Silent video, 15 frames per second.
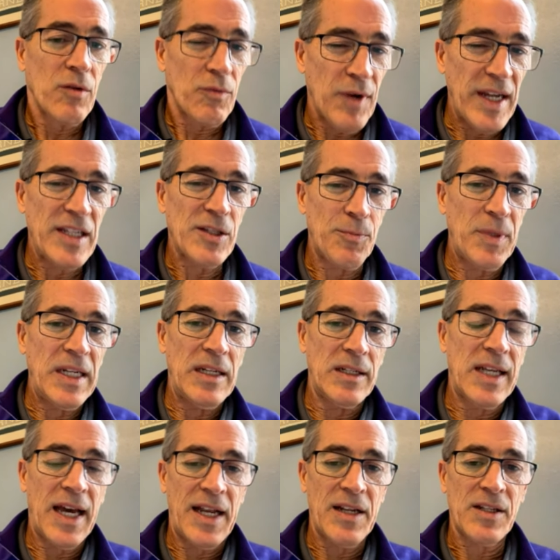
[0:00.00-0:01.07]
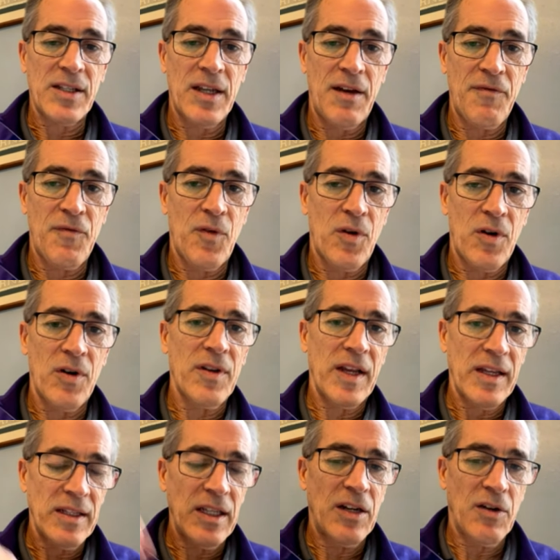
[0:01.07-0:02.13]
race speed kind of stuff for her
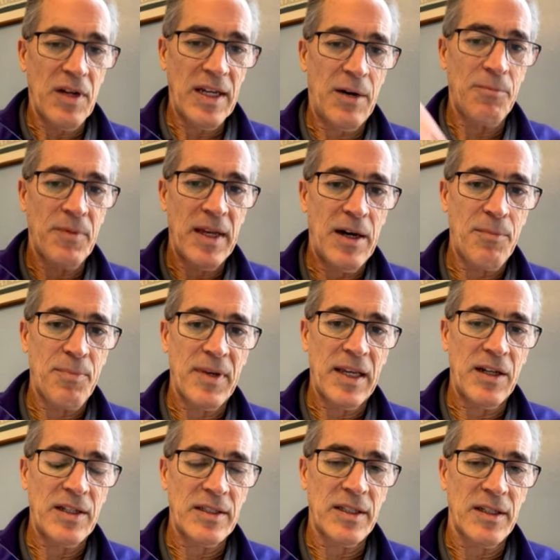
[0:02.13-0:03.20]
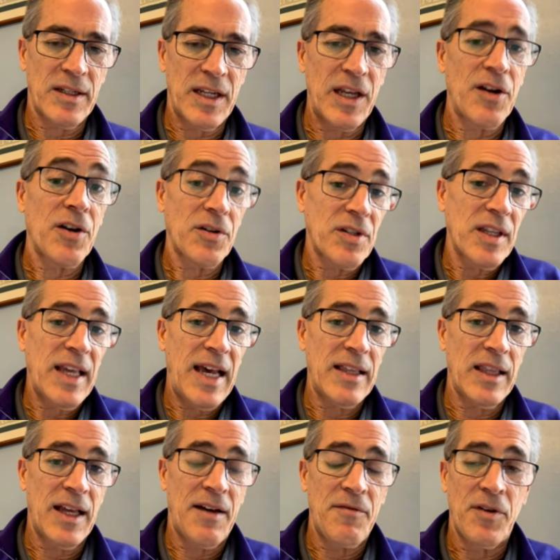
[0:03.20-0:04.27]
that, you know, help get her to that
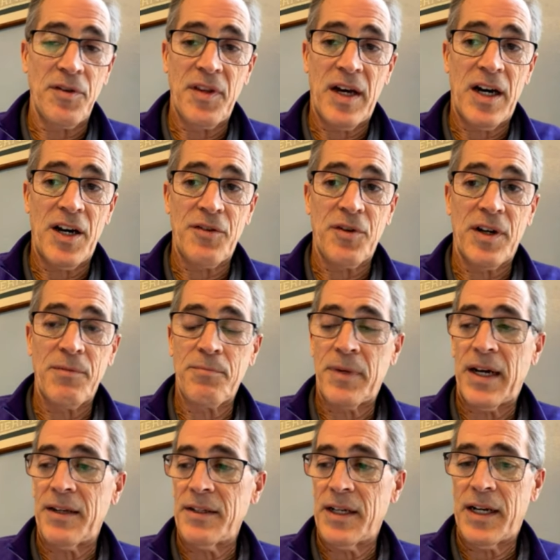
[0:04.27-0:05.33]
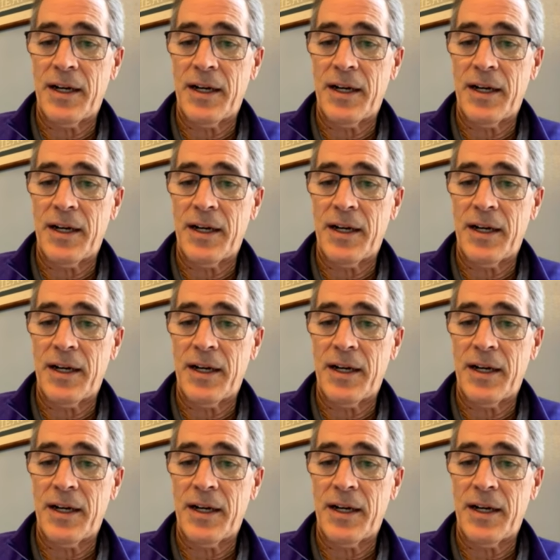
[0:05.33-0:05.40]
level in the 100. But,